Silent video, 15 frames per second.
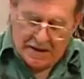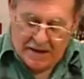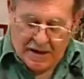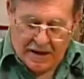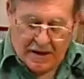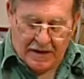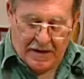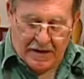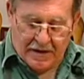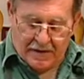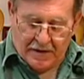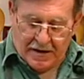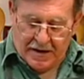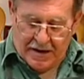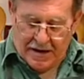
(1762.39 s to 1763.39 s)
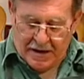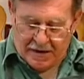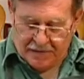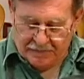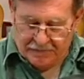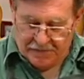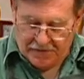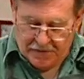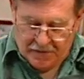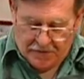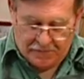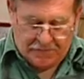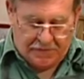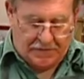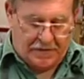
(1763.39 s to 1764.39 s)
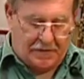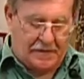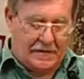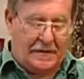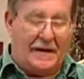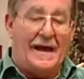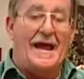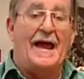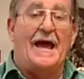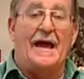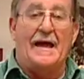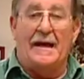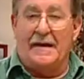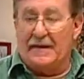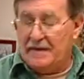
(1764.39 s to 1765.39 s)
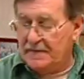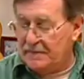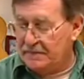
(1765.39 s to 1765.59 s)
and here I have the note A,